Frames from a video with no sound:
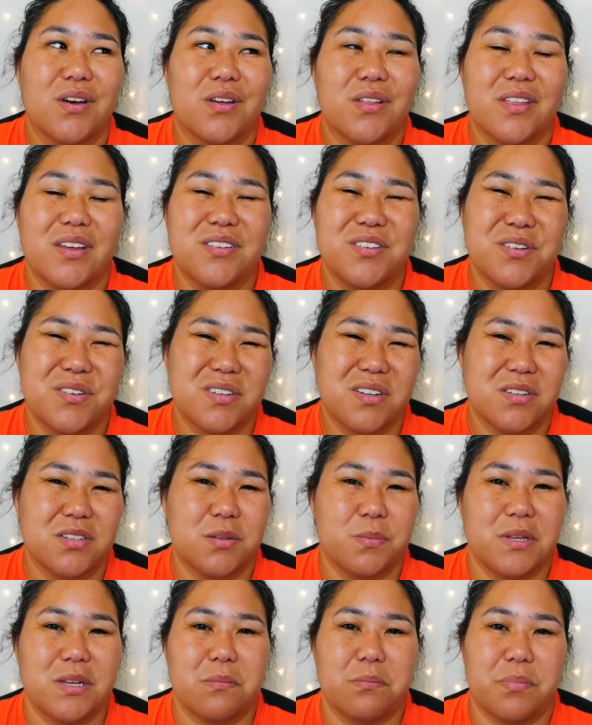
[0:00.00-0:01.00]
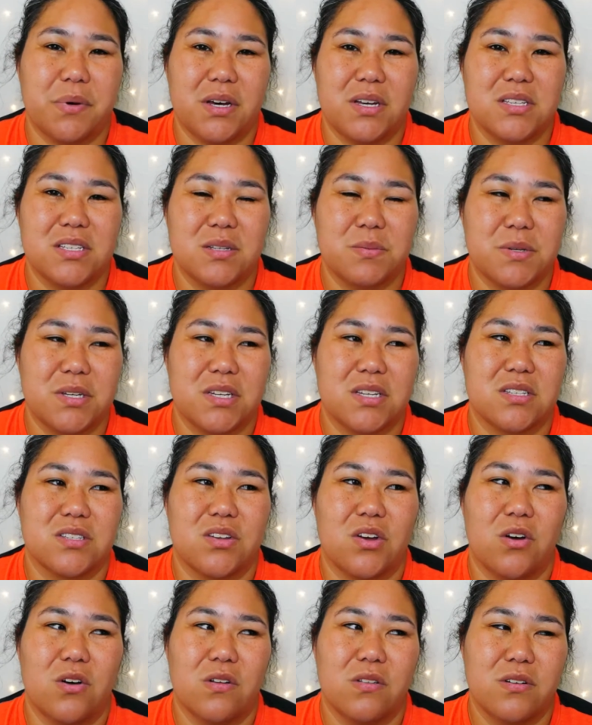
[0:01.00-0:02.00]
That turned out to be a bust because
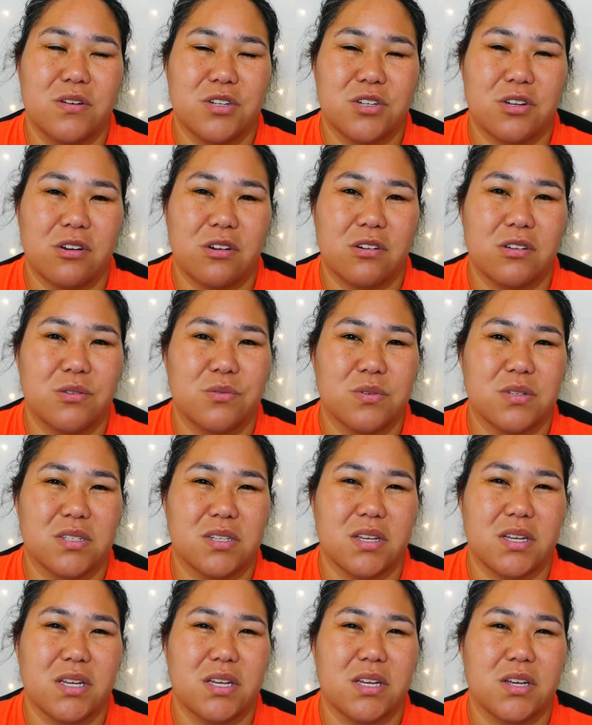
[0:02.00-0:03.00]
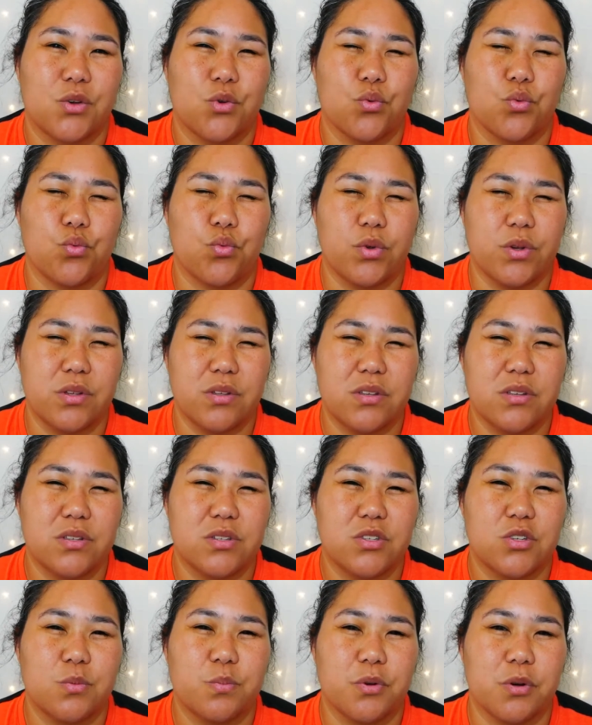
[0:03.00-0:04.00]
all their chocolate was like really
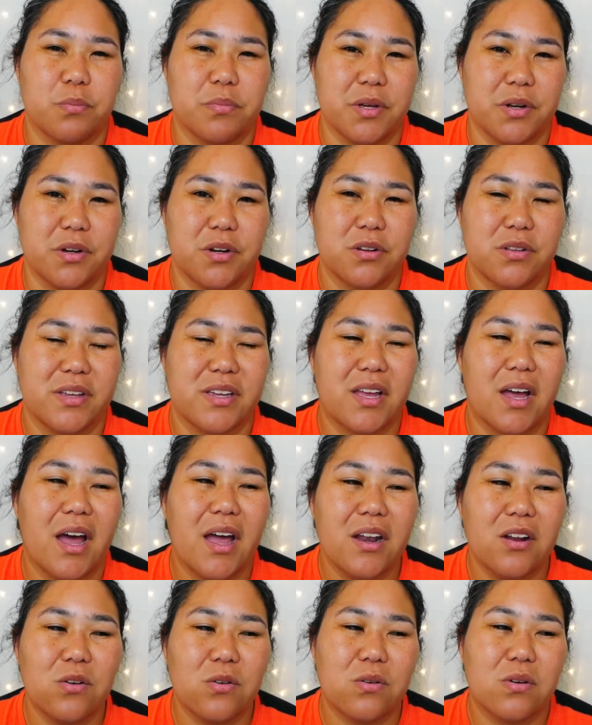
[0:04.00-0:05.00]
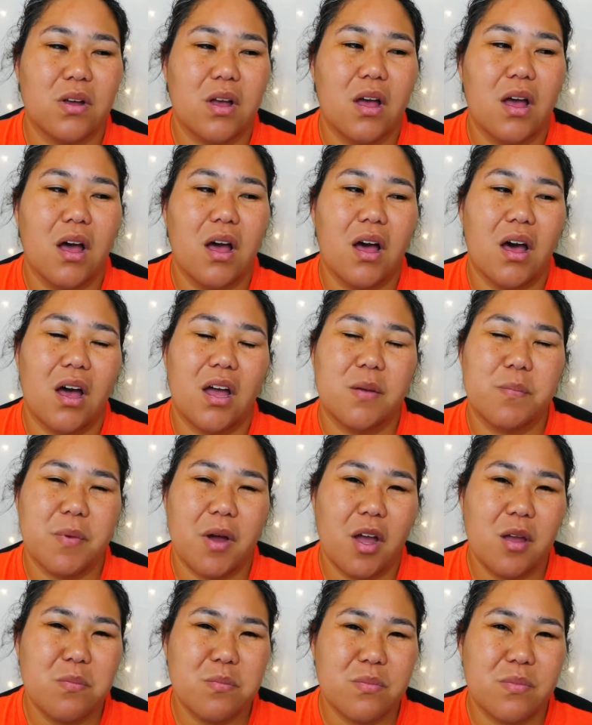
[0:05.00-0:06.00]
super bitter. Like, I'm
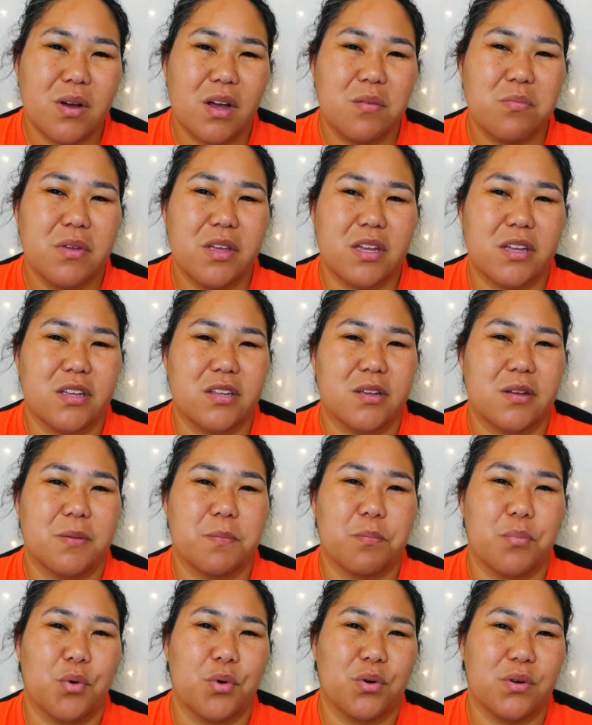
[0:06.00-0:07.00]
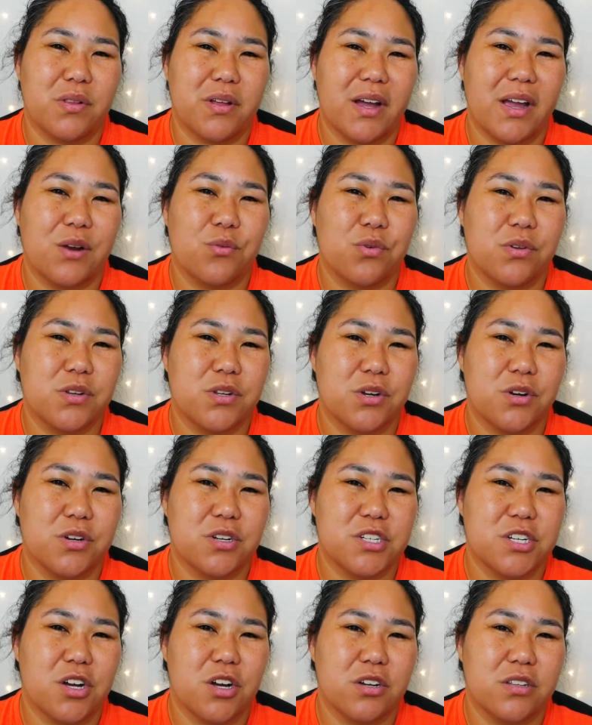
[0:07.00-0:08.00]
like borderline with
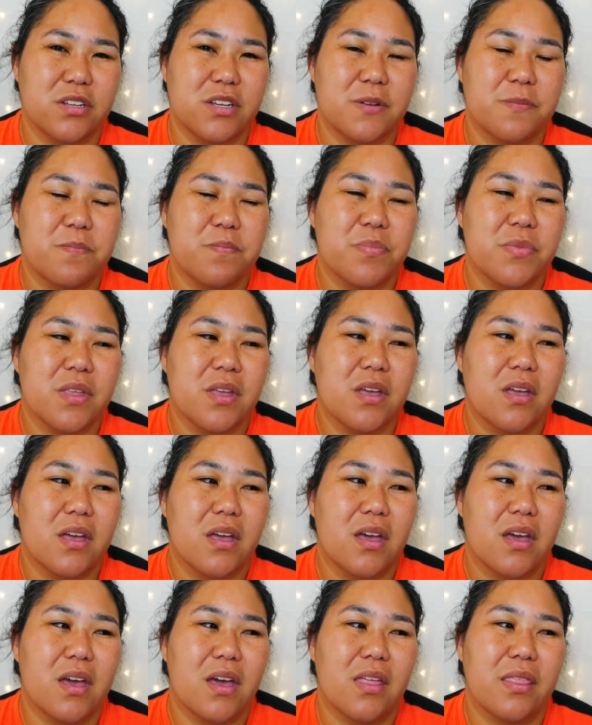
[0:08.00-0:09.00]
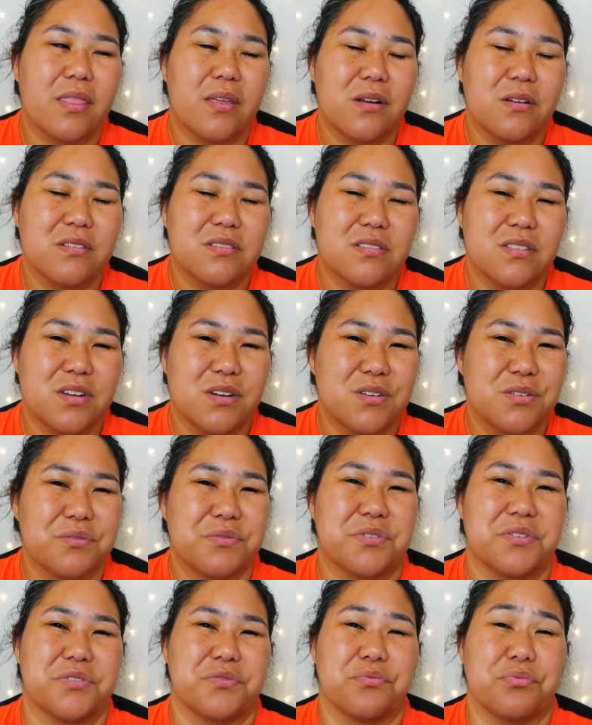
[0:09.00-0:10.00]
dark chocolate, and theirs
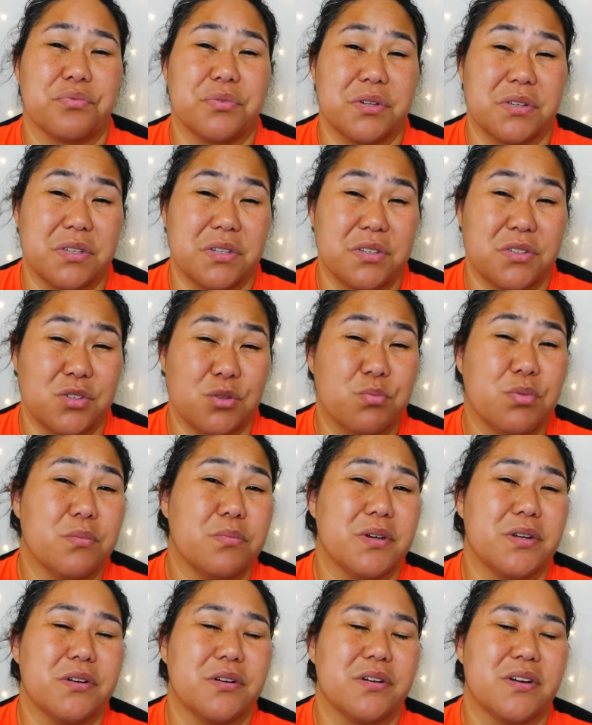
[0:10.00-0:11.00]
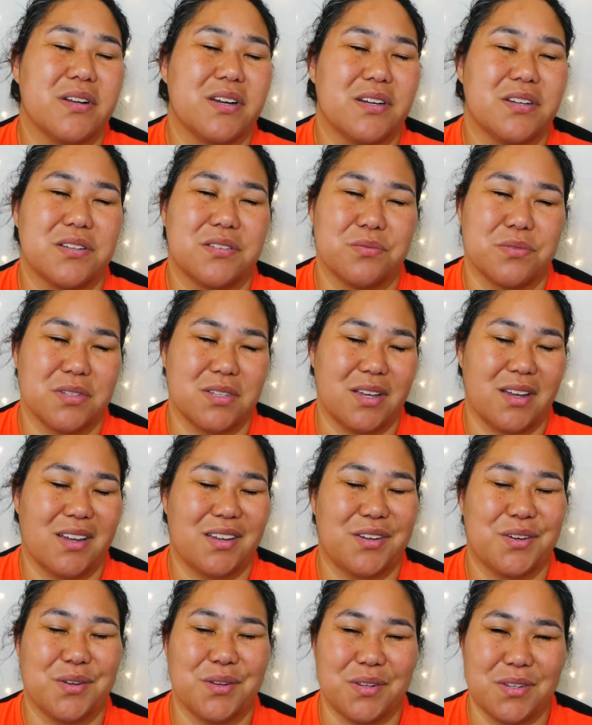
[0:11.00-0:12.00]
are just really super bitter, and I just was like, I
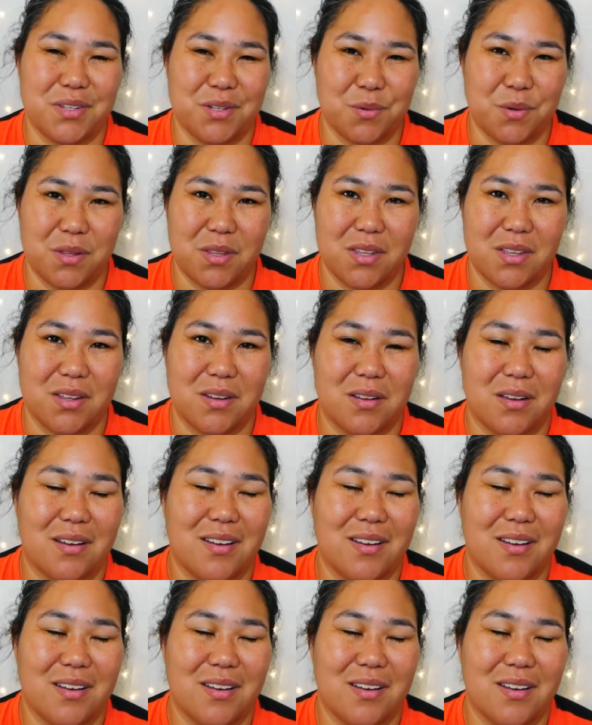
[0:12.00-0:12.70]
couldn't deal with it.